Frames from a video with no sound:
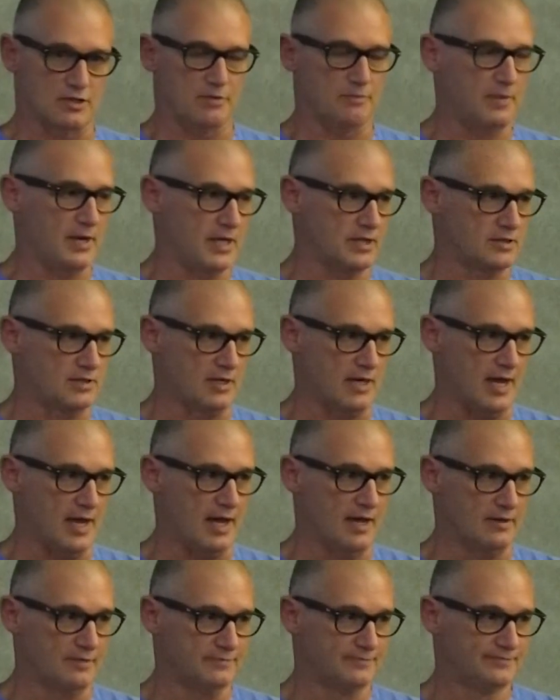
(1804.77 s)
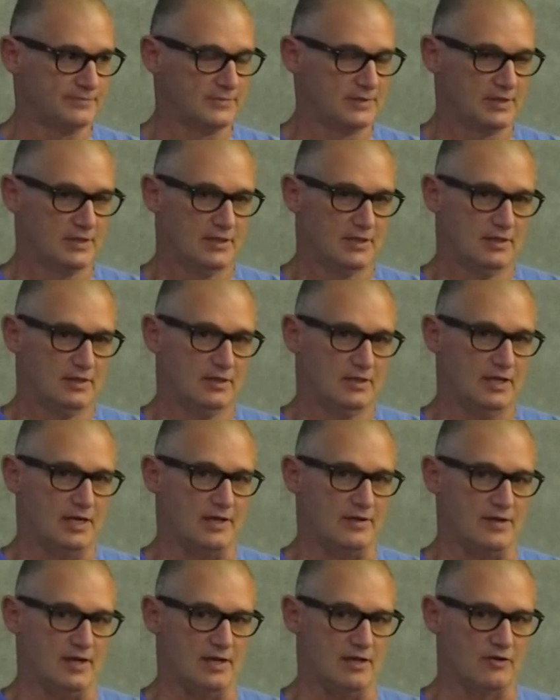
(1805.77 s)
a patient out.
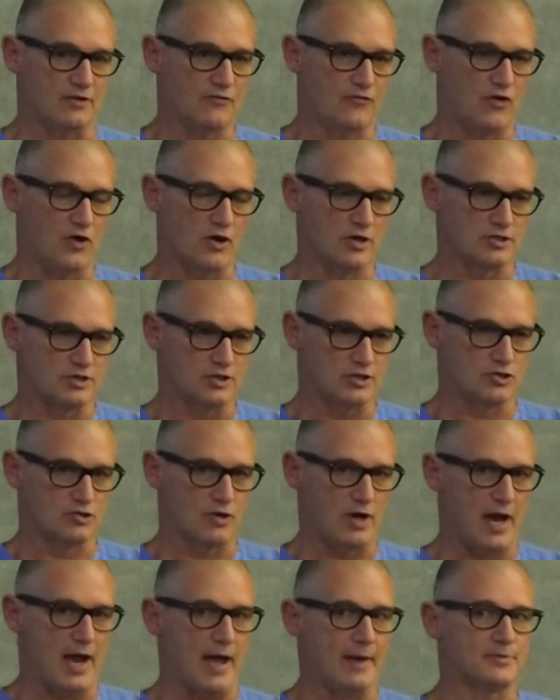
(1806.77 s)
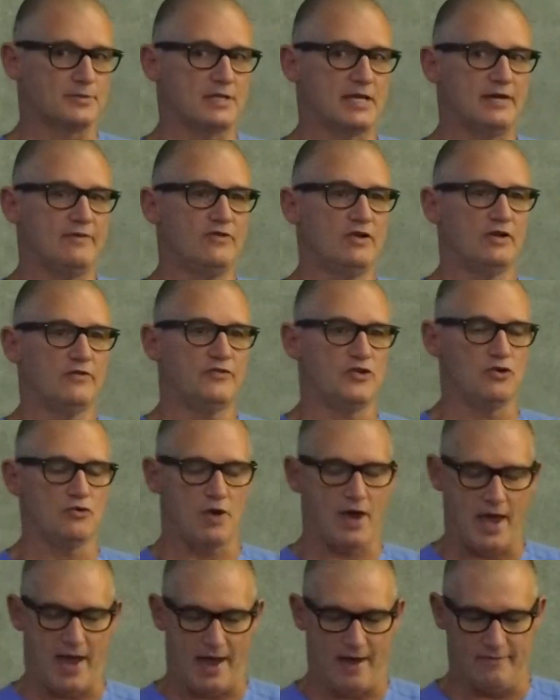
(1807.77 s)
And then as far as the traps, even if you
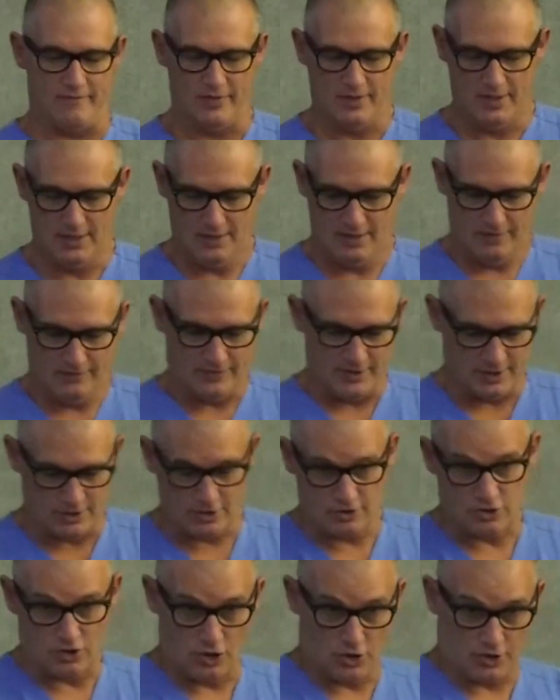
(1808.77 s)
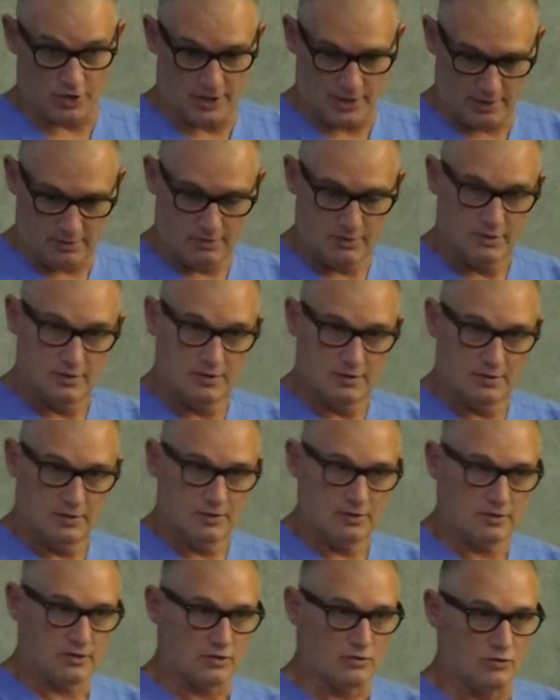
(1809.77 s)
have this circuit
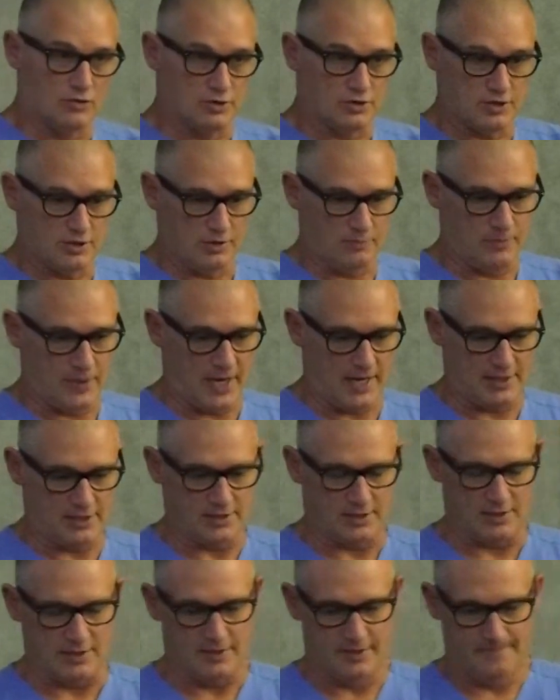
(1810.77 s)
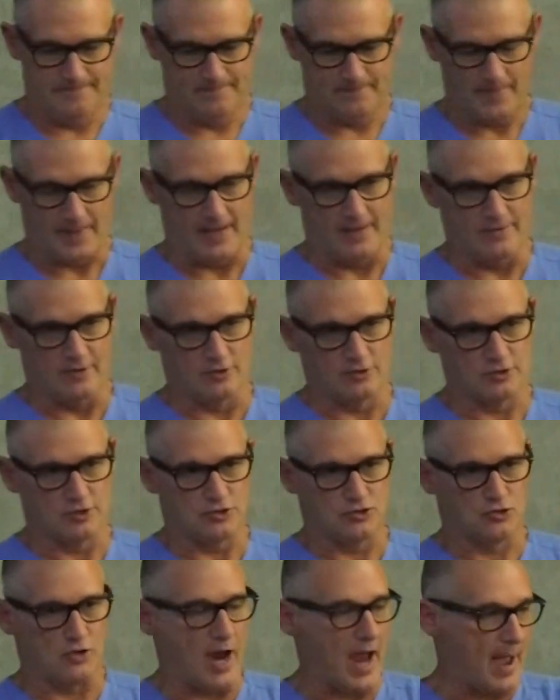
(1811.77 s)
going to the patient and there's a
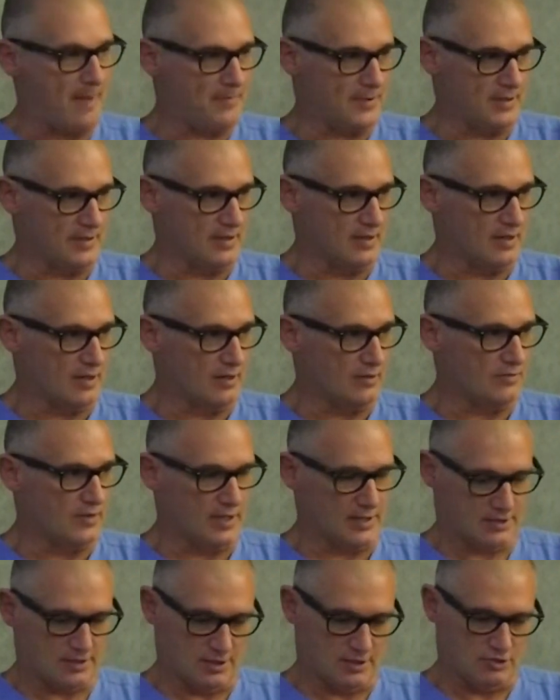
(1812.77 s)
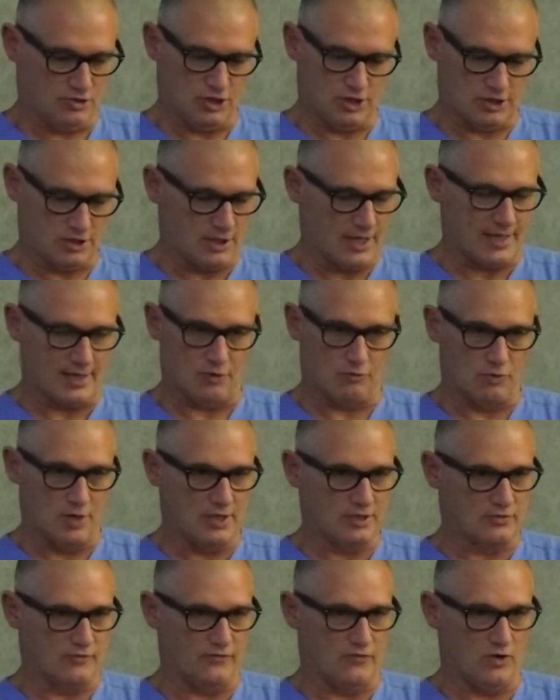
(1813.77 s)
trap in there that's just like a
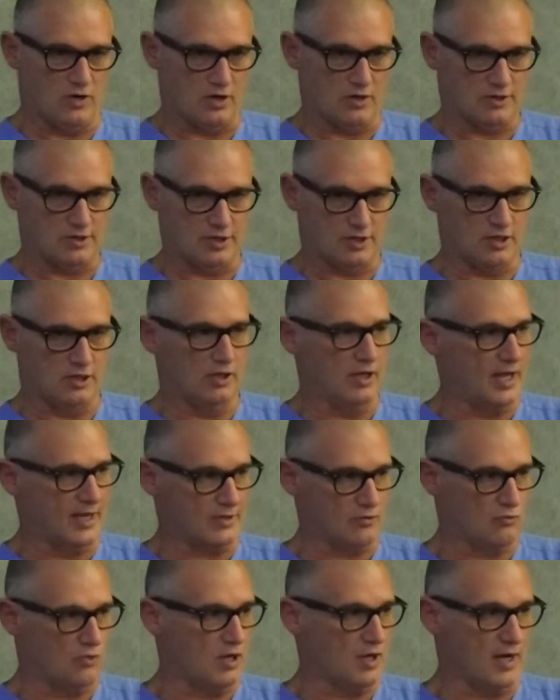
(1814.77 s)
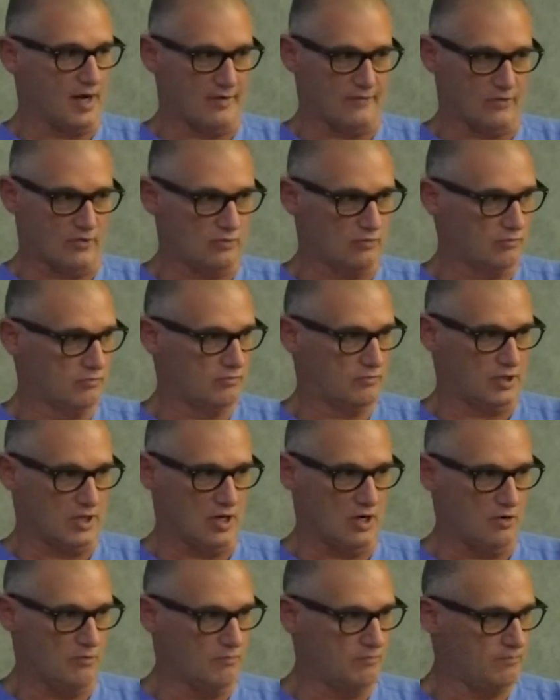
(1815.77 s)
reservoir to collect whatever,
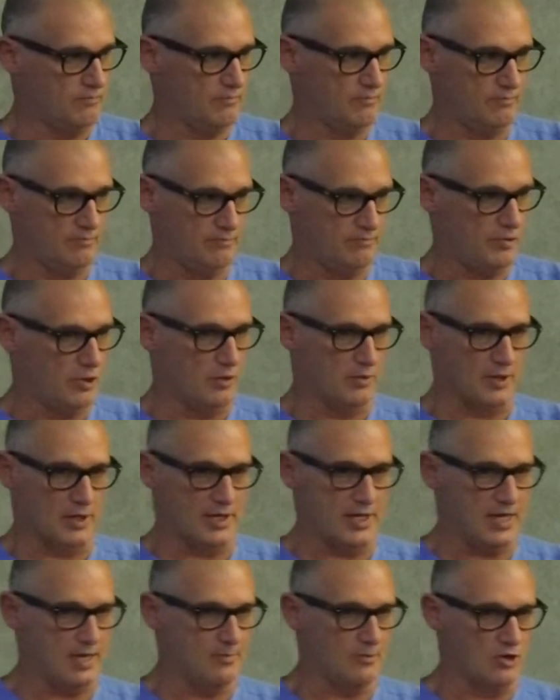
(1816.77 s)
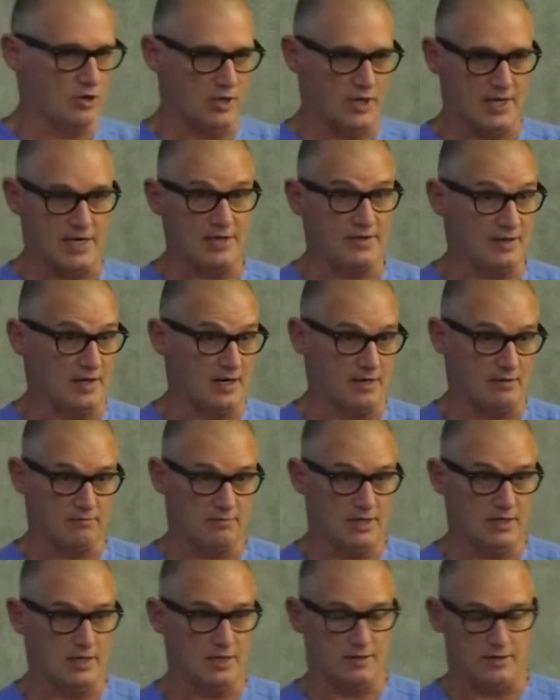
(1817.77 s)
pulmonary edema or anything
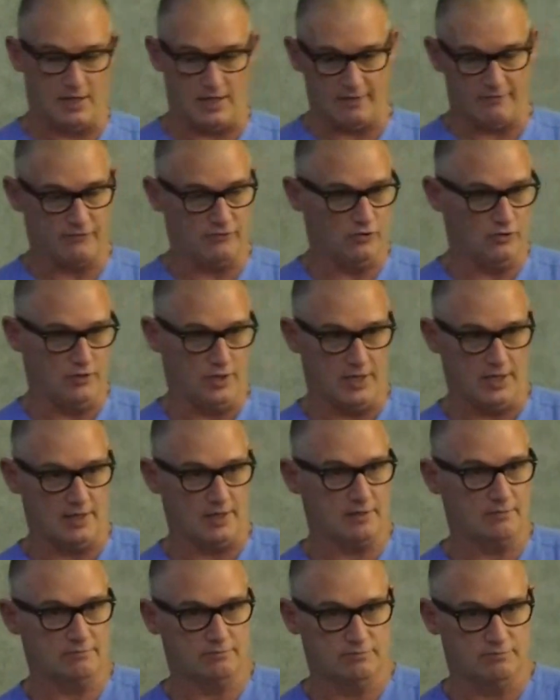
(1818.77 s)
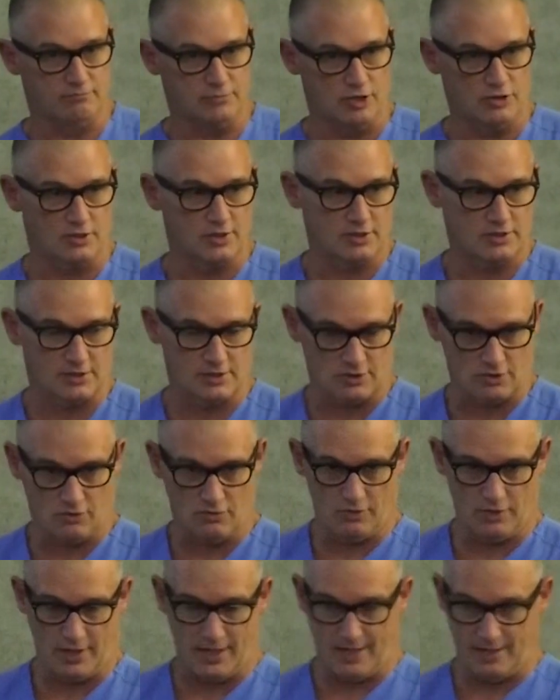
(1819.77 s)
fluidic, mucus that's
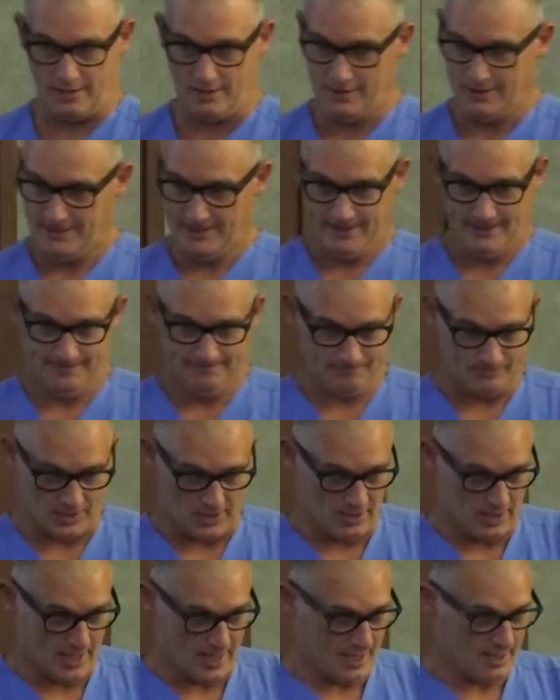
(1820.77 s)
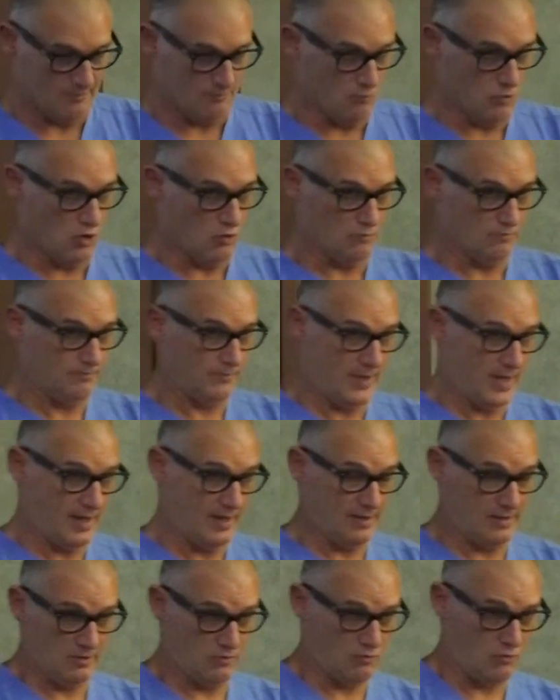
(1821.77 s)
going down there, a lot of them
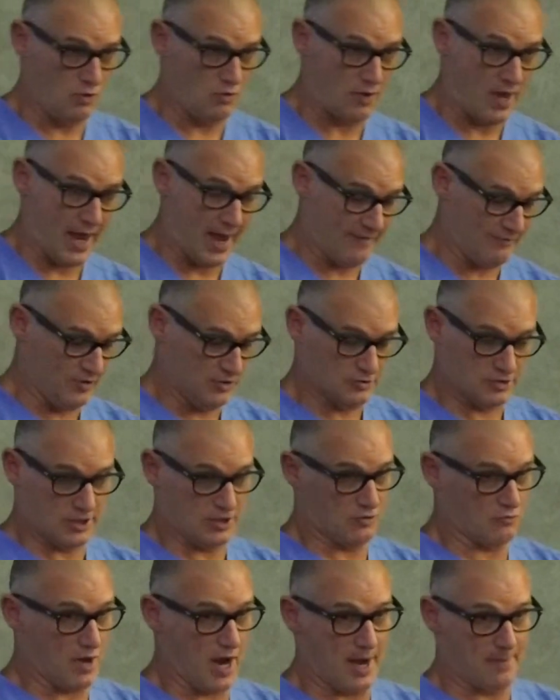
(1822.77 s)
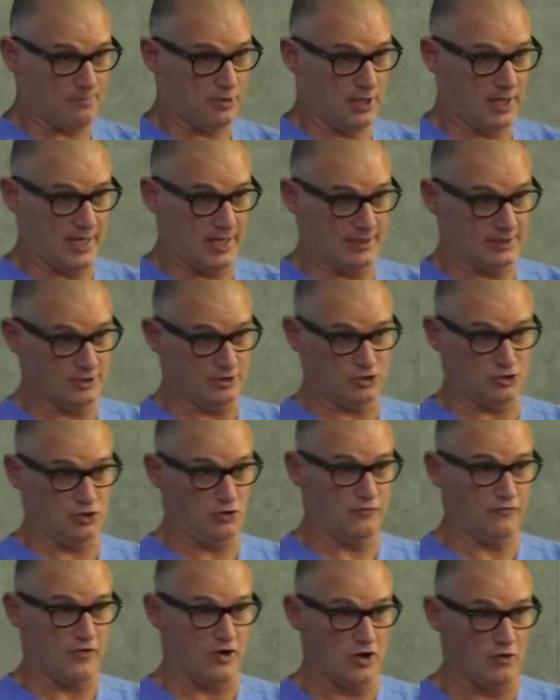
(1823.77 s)
won't have those in the right place. It's too
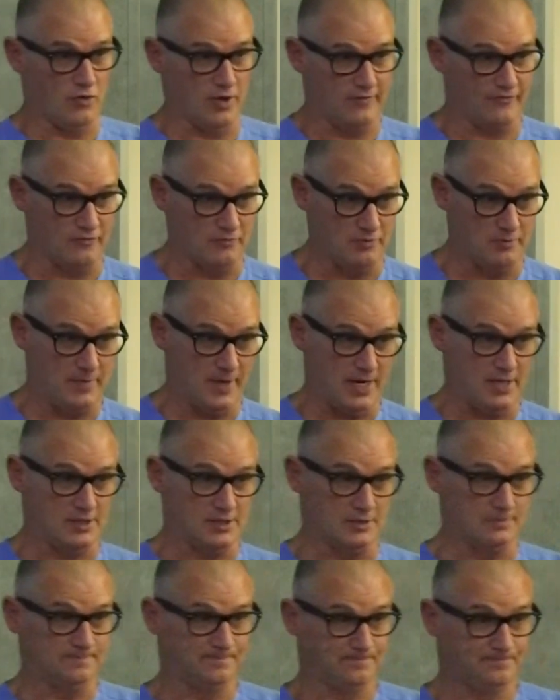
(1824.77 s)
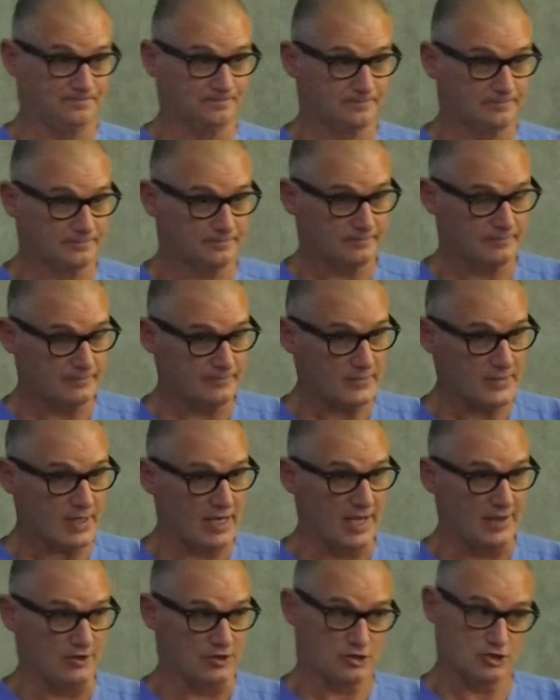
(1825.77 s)
far away from the patient.
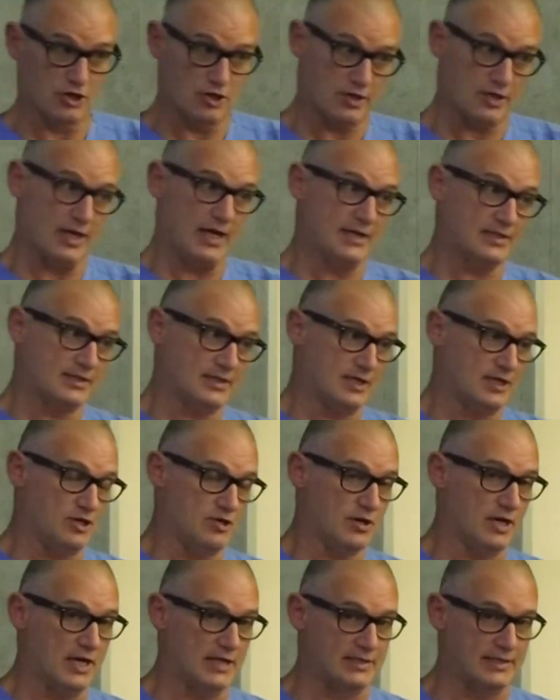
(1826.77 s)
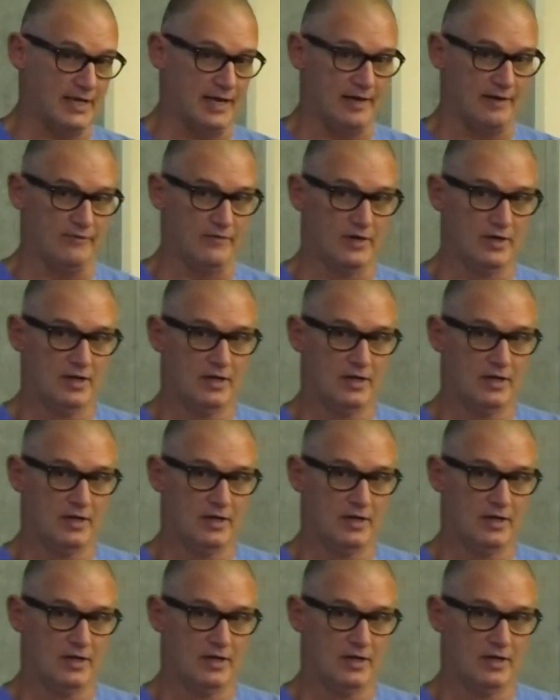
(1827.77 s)
And the circuit I've seen you guys have